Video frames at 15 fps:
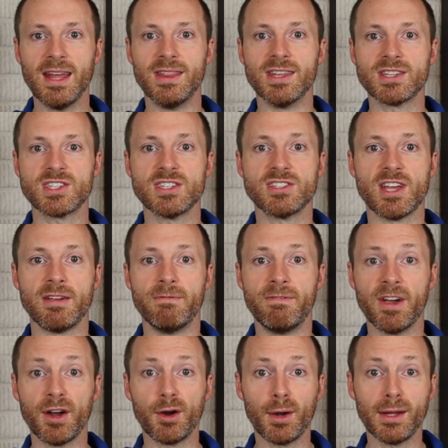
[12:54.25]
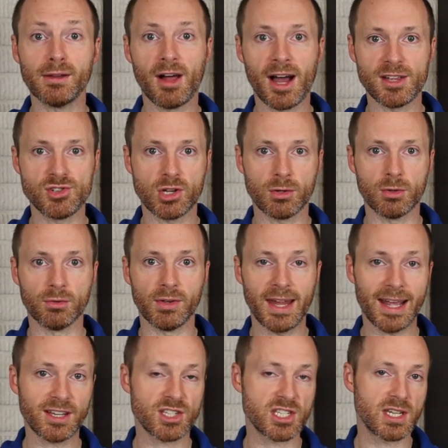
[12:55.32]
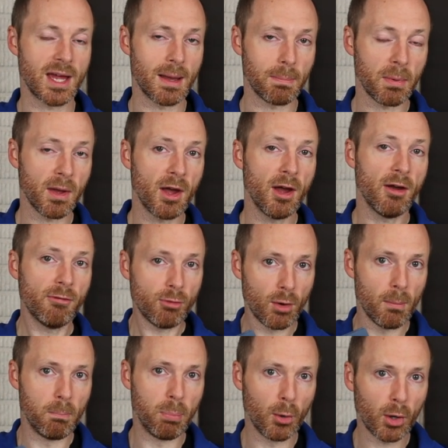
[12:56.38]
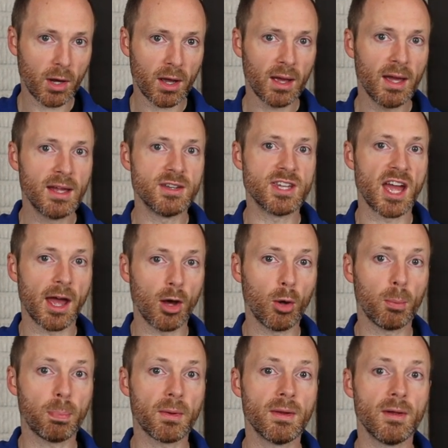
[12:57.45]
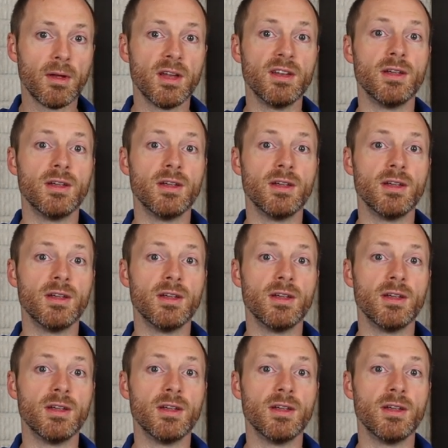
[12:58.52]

this is a very logical next step for a book to help